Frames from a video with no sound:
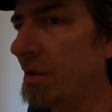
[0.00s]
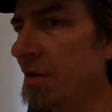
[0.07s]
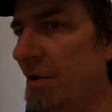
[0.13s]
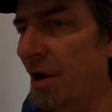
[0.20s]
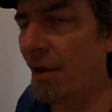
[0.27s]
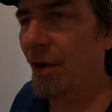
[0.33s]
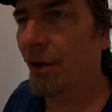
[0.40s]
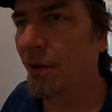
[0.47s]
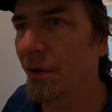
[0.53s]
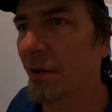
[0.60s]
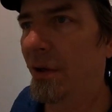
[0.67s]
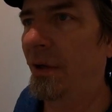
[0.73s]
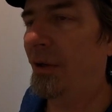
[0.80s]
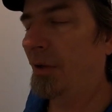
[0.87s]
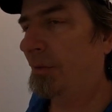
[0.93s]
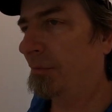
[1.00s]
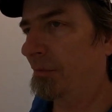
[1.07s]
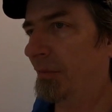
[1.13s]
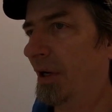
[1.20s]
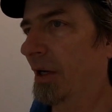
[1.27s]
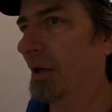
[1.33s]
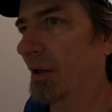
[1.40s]
Another
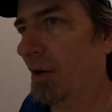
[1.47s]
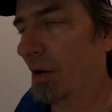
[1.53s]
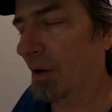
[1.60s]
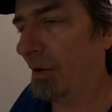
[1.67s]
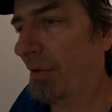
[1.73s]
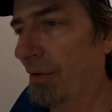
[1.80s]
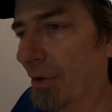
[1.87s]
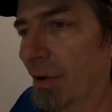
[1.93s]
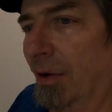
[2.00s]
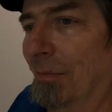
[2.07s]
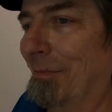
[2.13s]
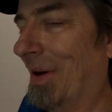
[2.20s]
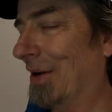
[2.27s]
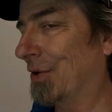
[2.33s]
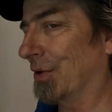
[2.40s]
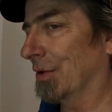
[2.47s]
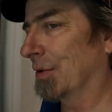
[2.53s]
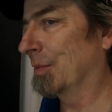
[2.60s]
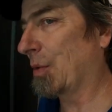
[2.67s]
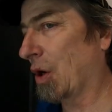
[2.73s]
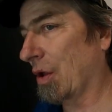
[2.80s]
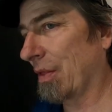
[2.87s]
and our third
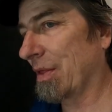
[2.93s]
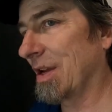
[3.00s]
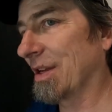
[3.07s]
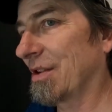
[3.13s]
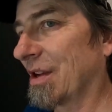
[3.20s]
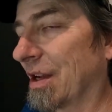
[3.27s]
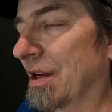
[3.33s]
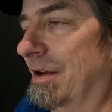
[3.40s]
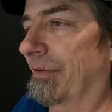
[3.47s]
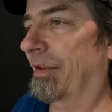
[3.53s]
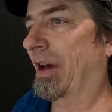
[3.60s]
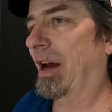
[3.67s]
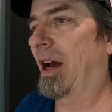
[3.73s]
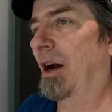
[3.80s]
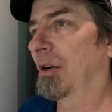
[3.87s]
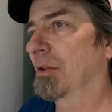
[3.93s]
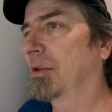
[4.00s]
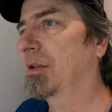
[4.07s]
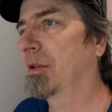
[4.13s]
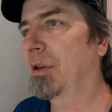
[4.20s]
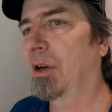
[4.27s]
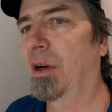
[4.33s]
bedroom on this end of the
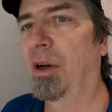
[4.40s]
house